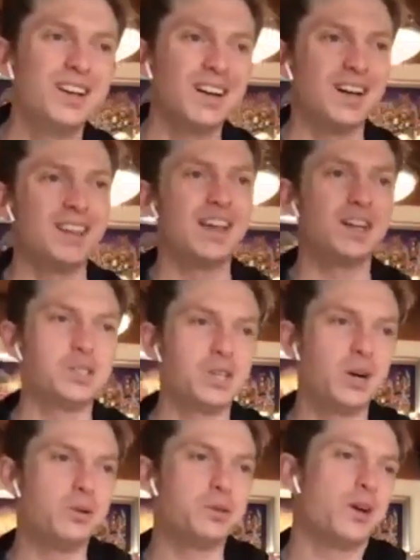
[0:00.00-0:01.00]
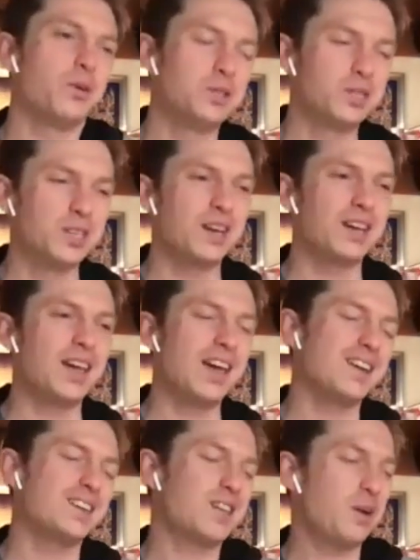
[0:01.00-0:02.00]
on that show is always like,
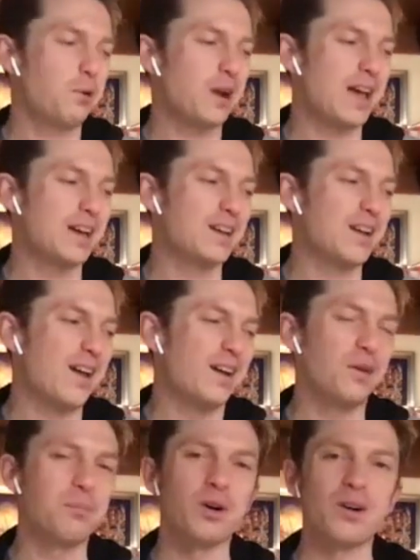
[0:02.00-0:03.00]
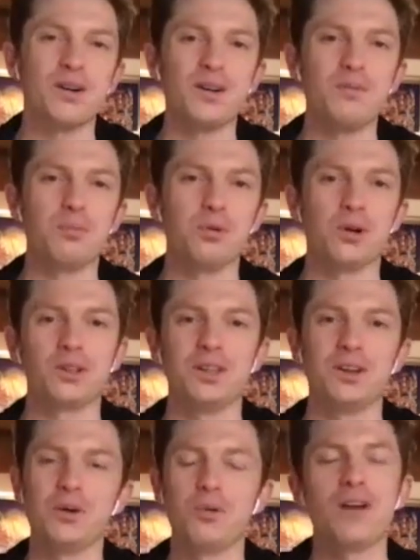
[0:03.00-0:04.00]
hey, say we're hanging out at a bar in
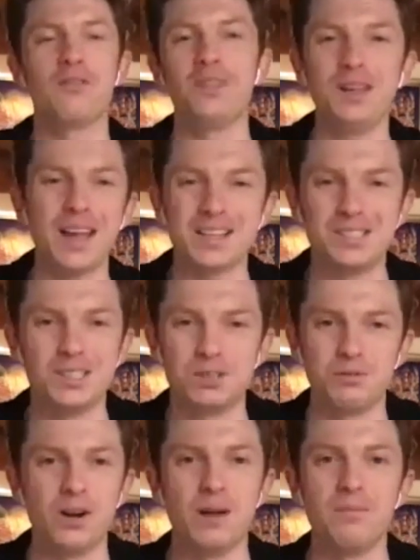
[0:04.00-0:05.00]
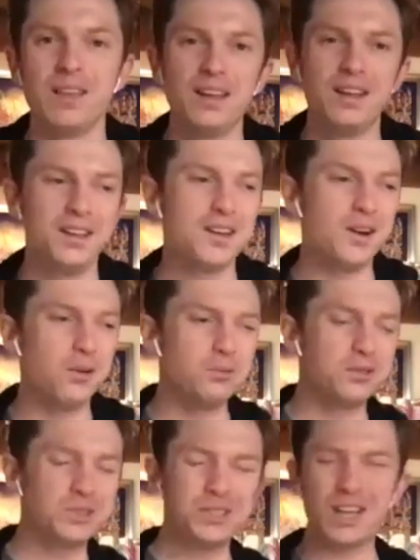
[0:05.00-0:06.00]
Brooklyn or wherever the guest is from.
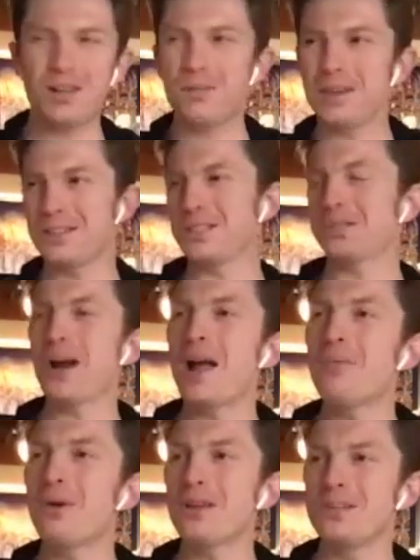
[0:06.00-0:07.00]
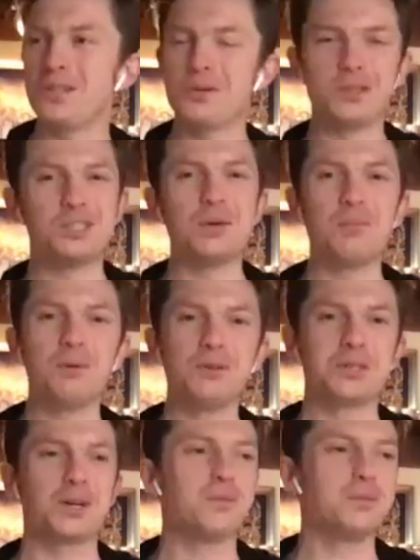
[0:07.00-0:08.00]
Describe what you do in simple
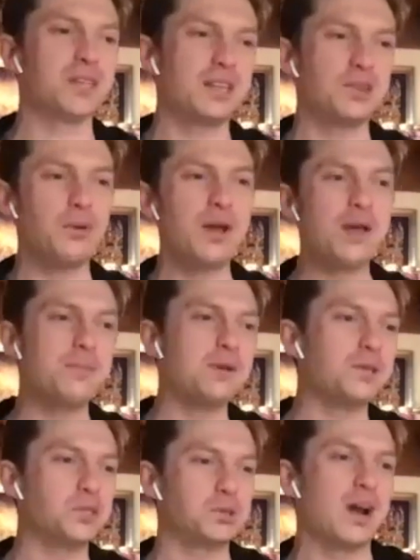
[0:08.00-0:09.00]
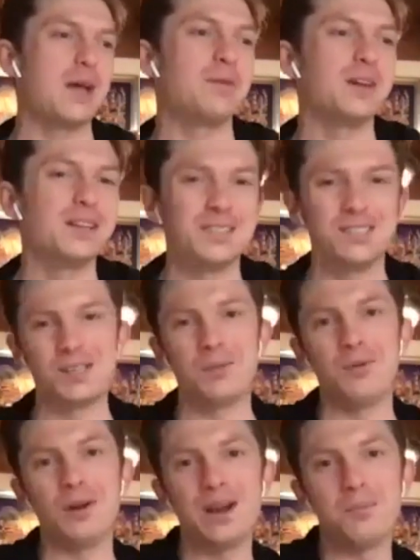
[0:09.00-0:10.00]
terms, like the way you'd be describing it to
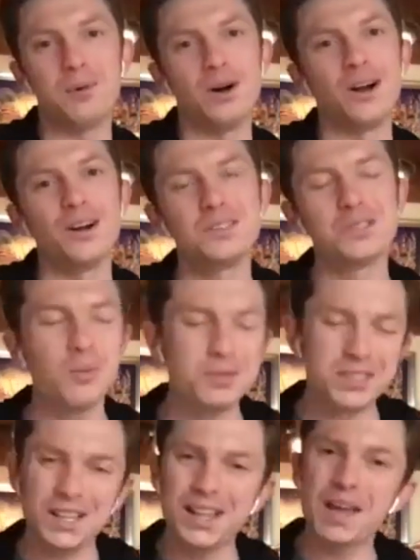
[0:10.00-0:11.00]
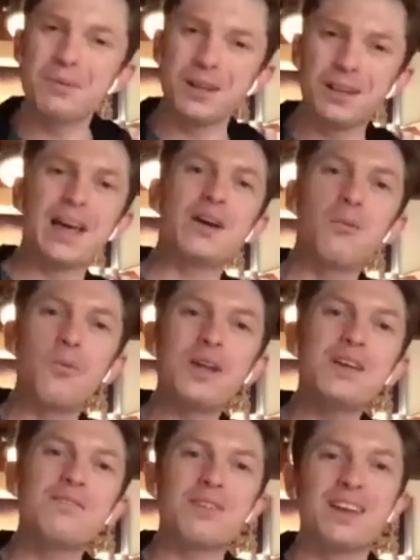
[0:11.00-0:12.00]
someone at a bar. So I'm still able to like
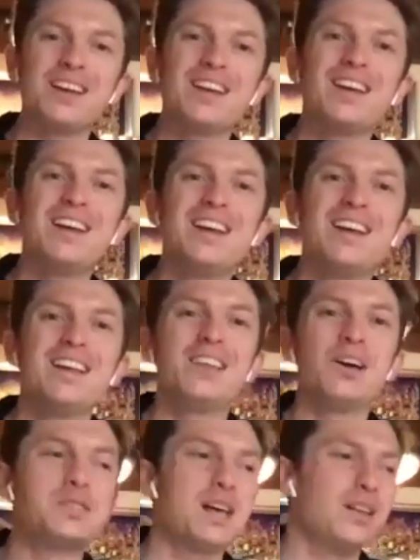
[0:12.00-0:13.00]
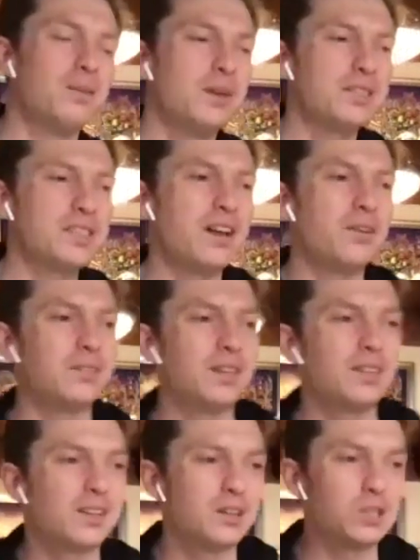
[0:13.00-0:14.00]
weave in those elements. I don't
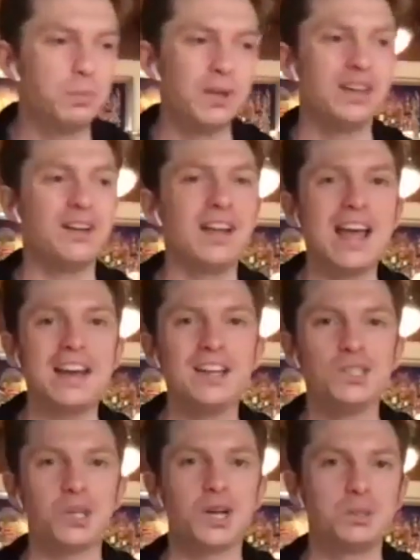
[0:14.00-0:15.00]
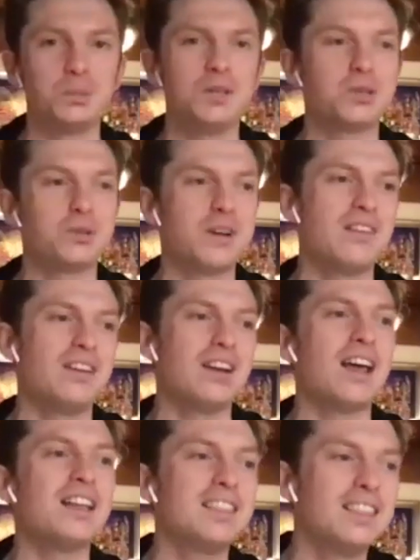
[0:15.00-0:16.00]
think there's been any judgment around it.
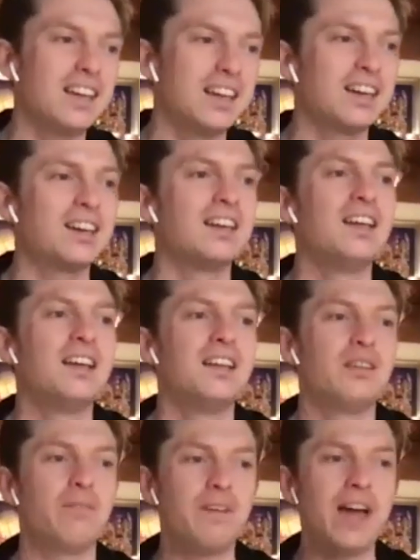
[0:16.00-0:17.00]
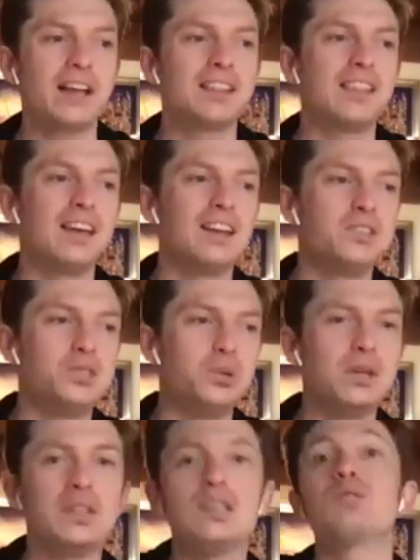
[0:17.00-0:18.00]
And I think the fact that
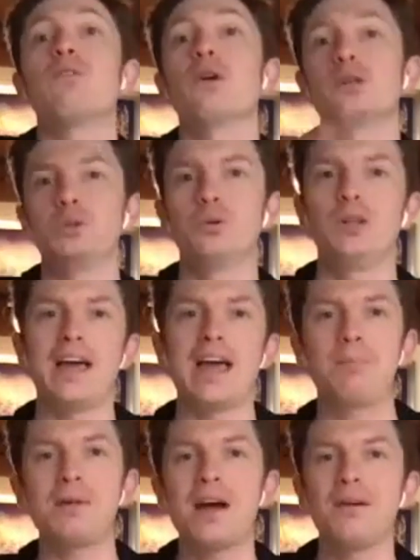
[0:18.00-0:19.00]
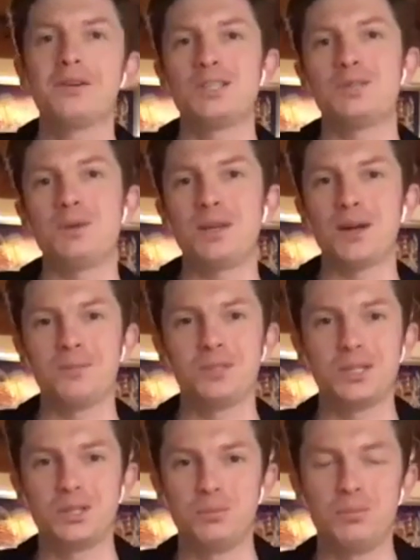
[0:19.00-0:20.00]
doing these virtual happy hours has become
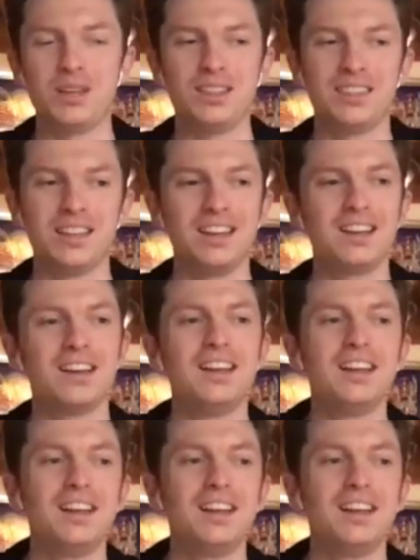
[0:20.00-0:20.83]
such a big thing,